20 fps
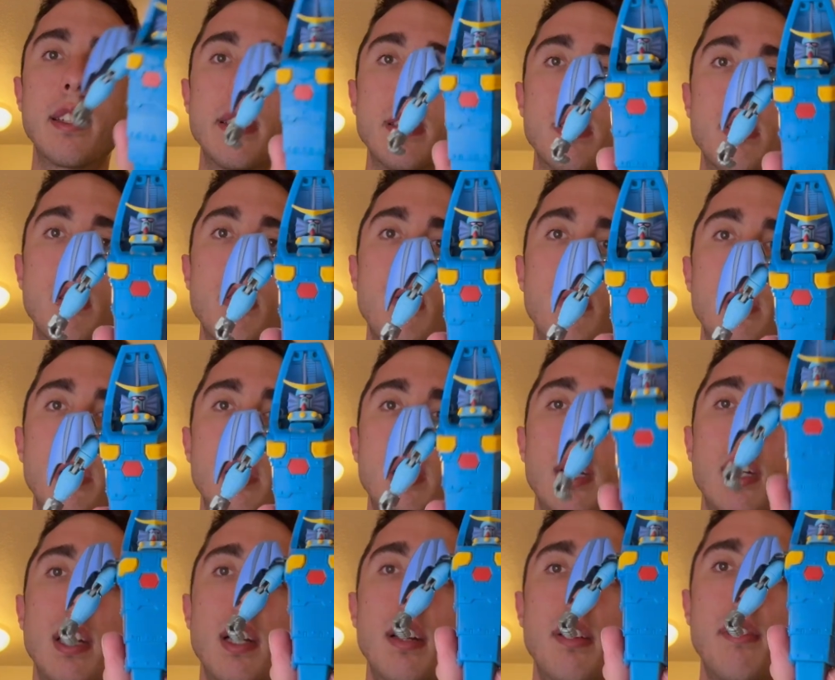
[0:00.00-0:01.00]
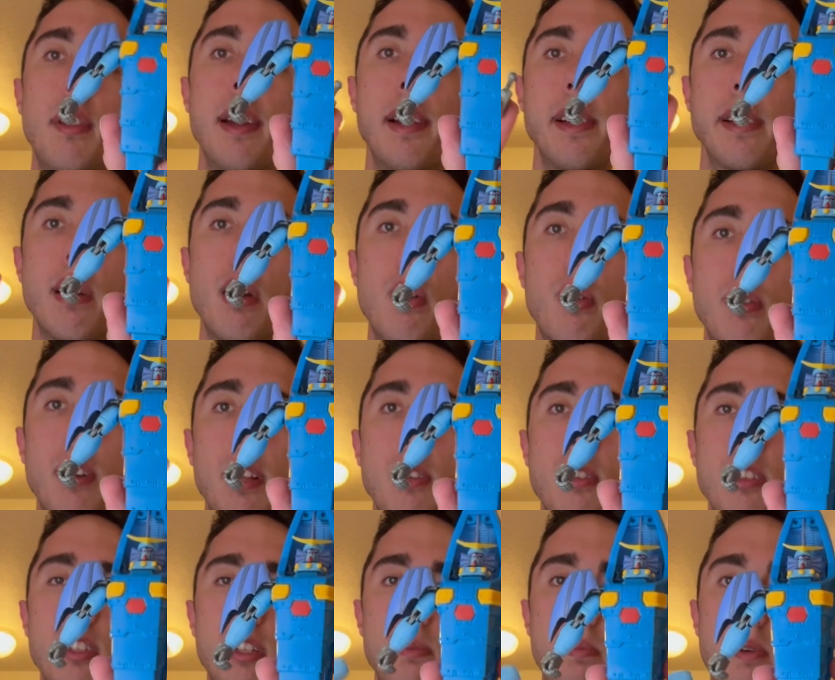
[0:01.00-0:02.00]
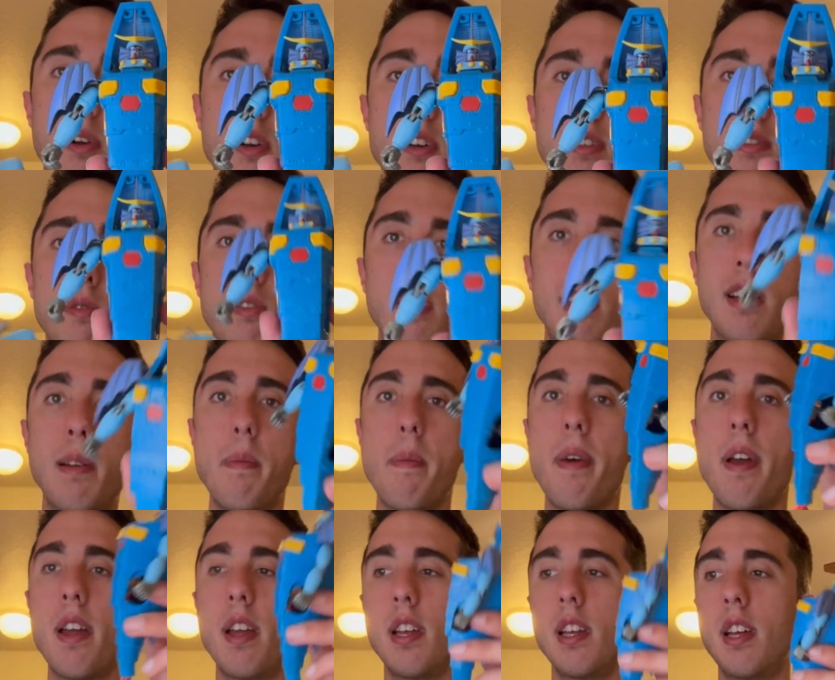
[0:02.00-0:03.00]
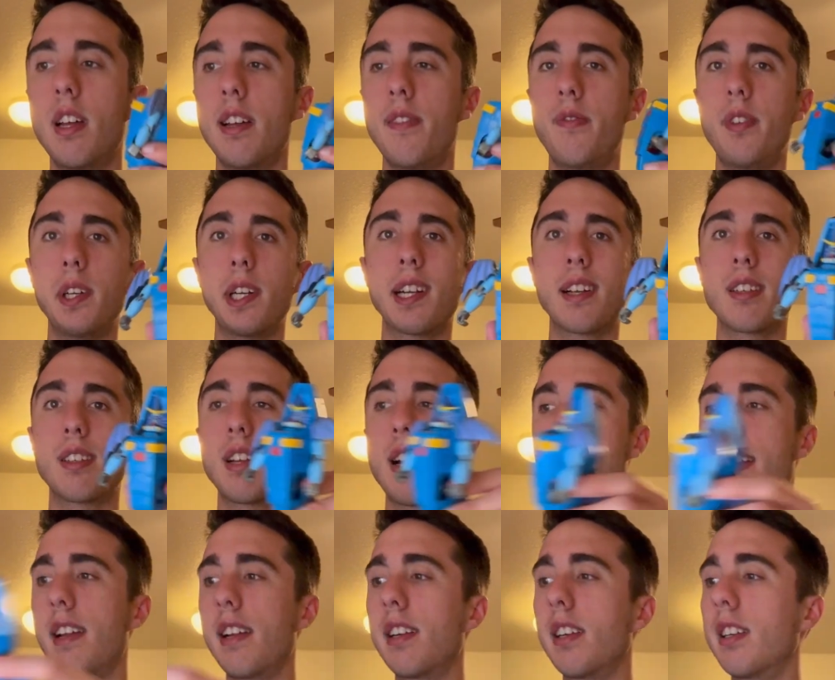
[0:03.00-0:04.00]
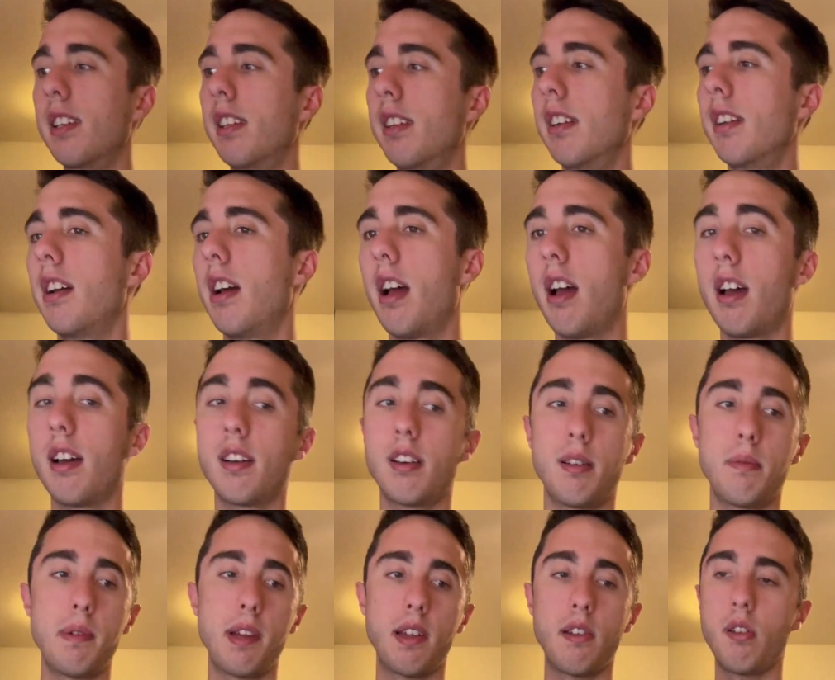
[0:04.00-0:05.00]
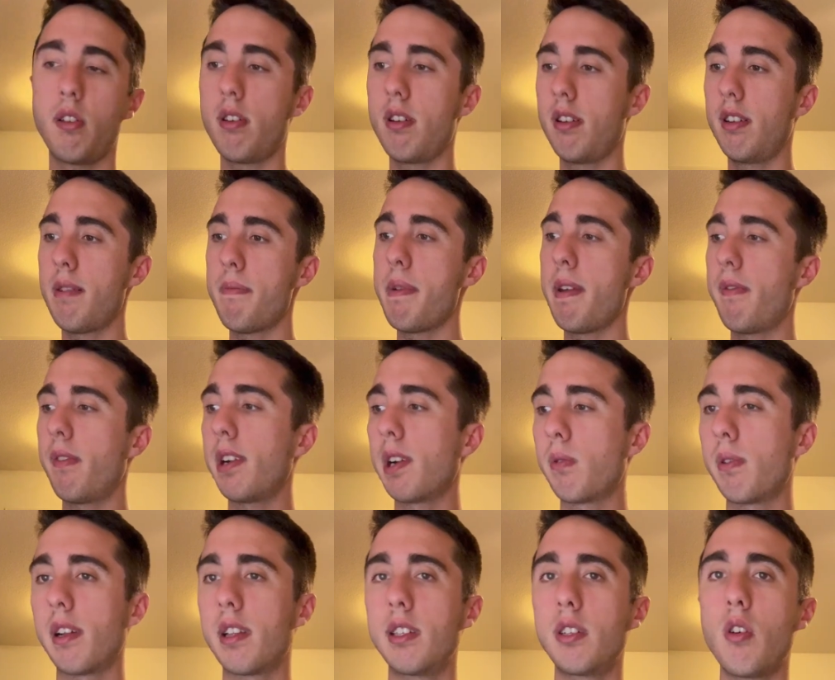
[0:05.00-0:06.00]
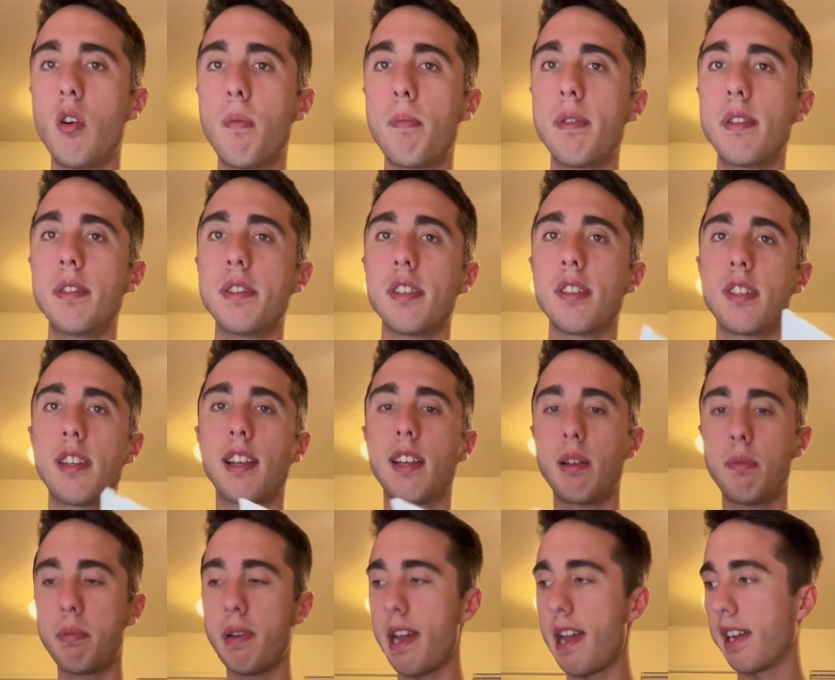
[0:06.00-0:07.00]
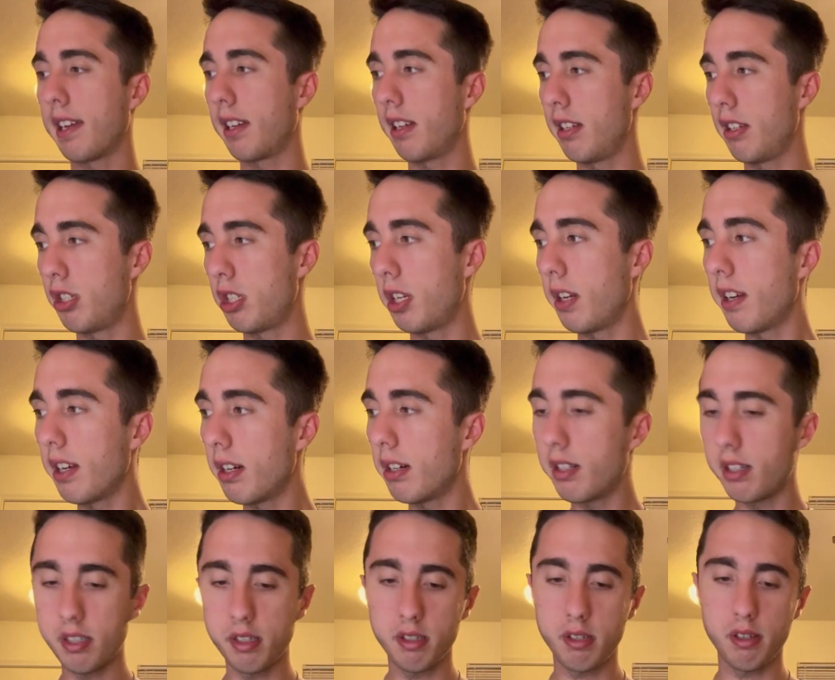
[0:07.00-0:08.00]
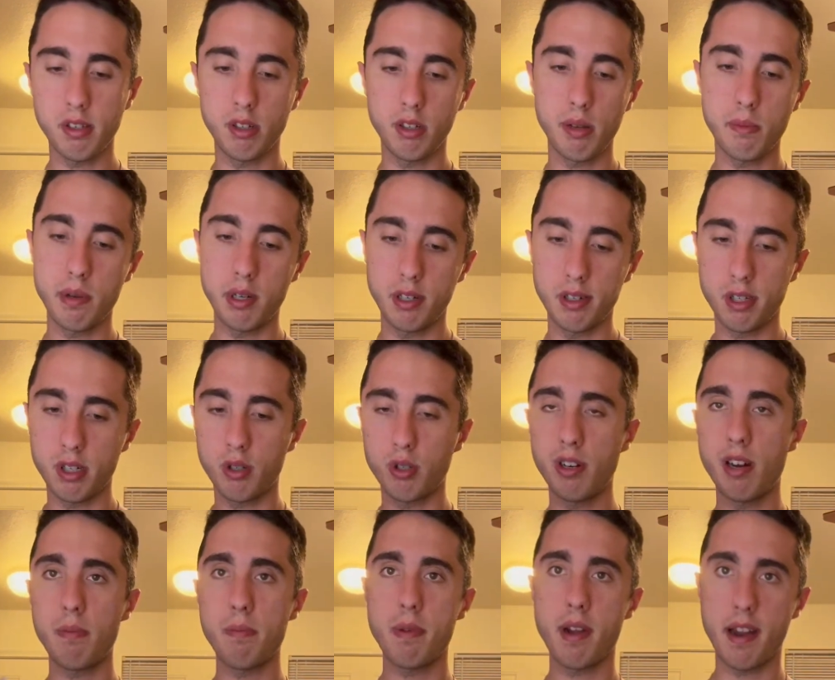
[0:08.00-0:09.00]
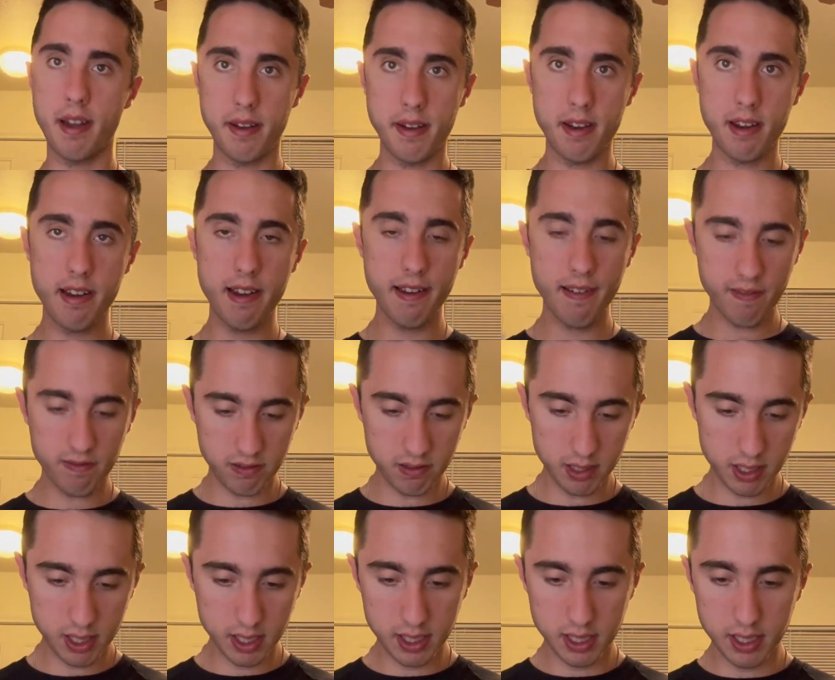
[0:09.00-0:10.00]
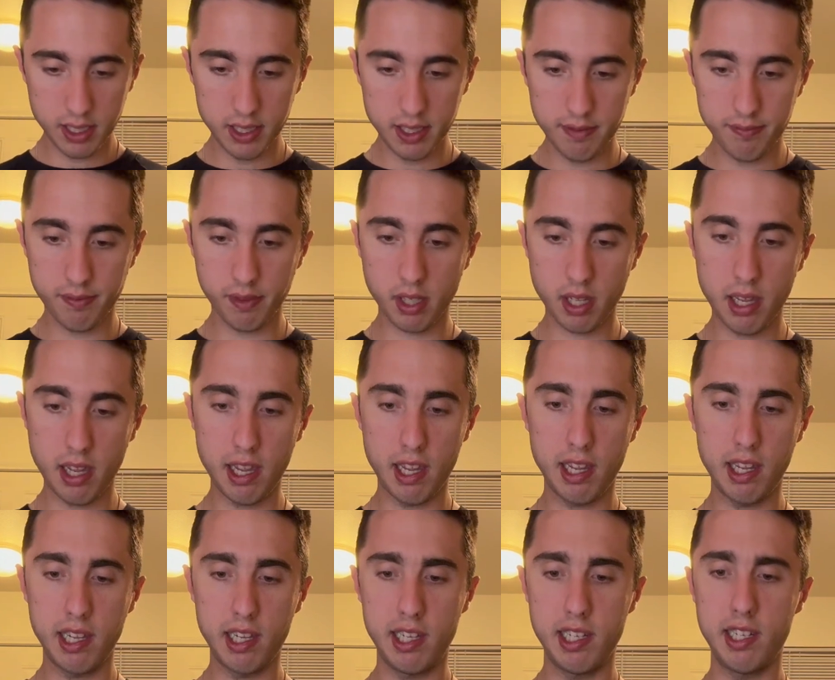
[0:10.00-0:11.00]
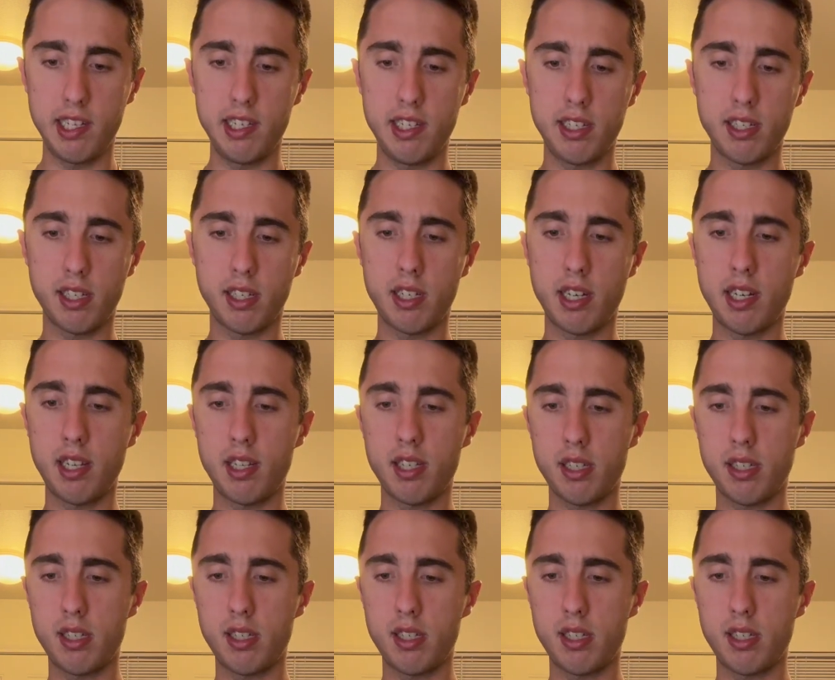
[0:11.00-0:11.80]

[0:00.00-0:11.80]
So there you go, got our parts for him. Very exciting. And then let me very quickly open the second package here. So let me just grab my knife and cut.